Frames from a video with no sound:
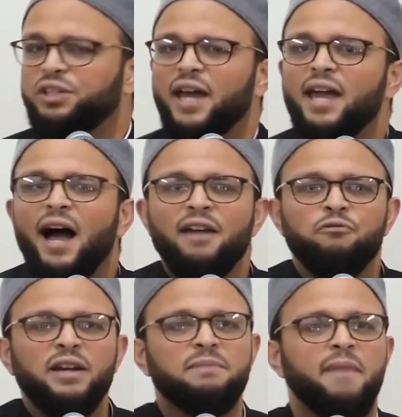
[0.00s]
Today I
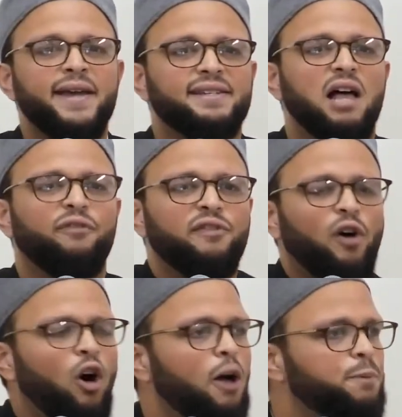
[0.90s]
rid myself
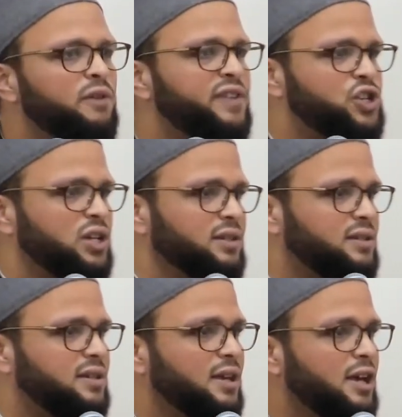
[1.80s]
of all
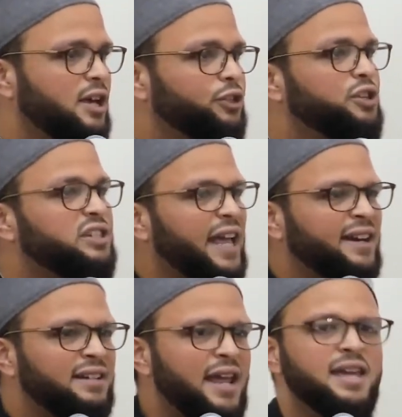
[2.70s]
provisions to
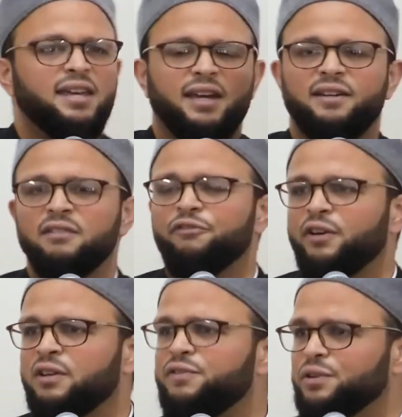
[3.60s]
stand naked in
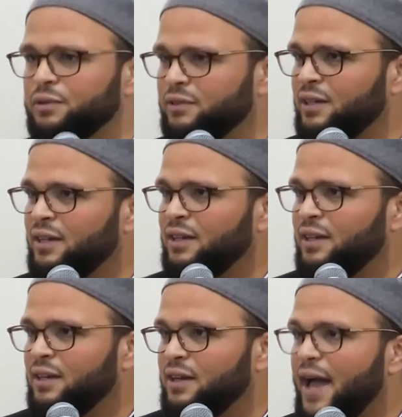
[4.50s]
front of you,
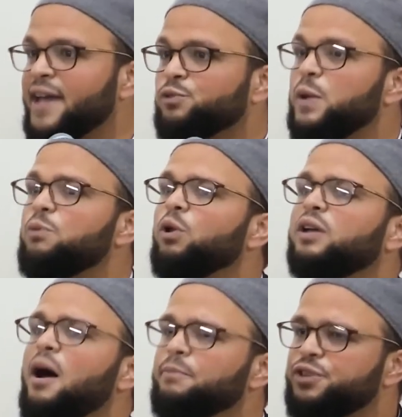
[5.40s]
as we
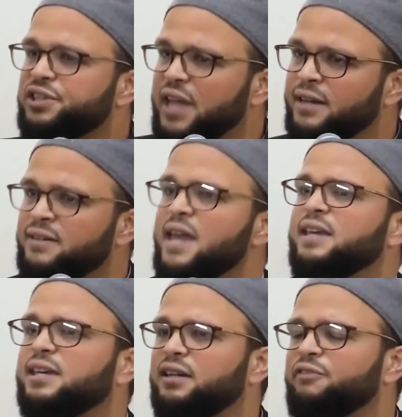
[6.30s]
will come to stand
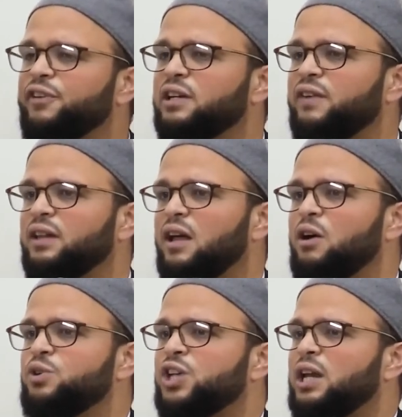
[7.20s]
naked in front of
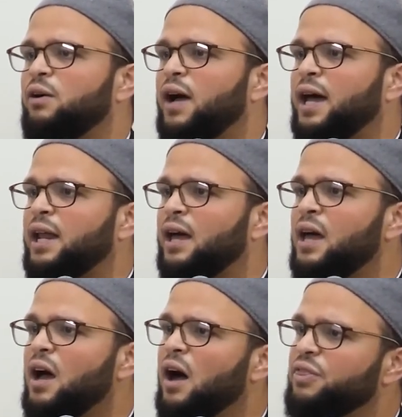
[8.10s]
Allah Jalla
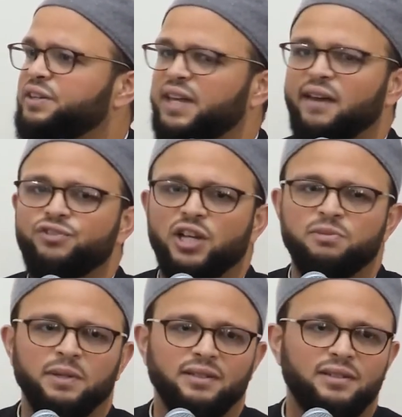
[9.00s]
wa'ala on the day of
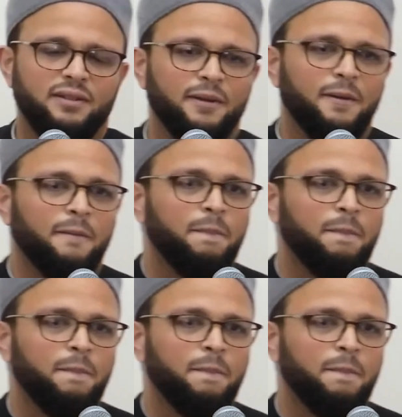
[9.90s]
judgment.